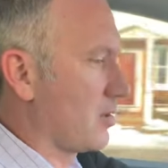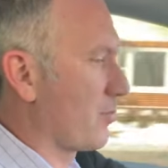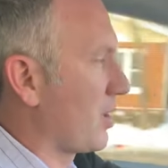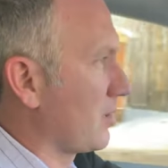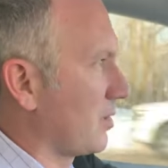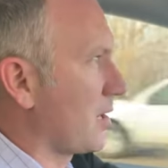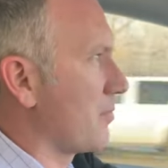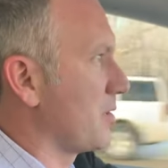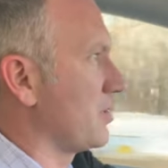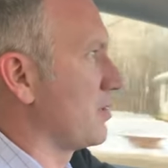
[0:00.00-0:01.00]
And apparently
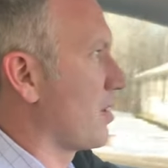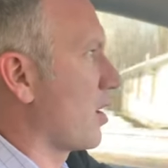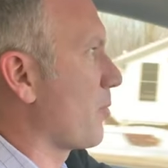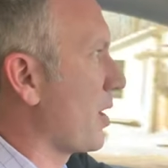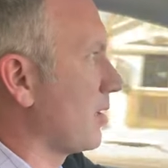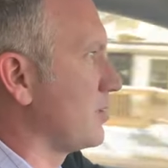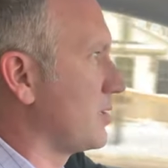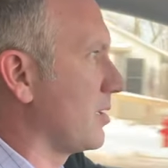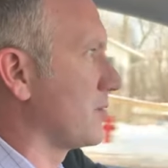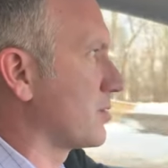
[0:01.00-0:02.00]
I'm in autopilot
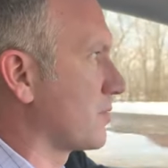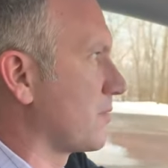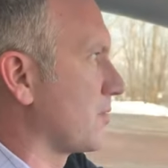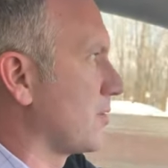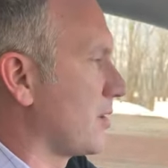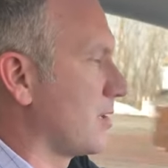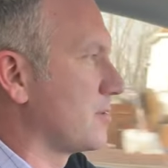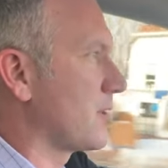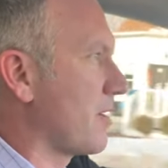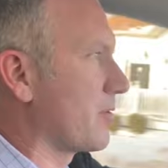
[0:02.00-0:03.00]
jail just for uh,
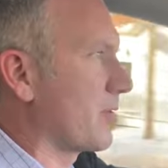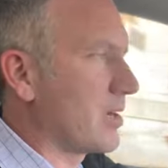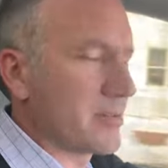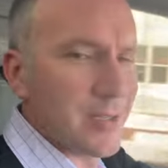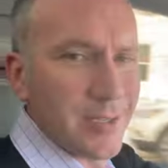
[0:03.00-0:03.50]
driving around.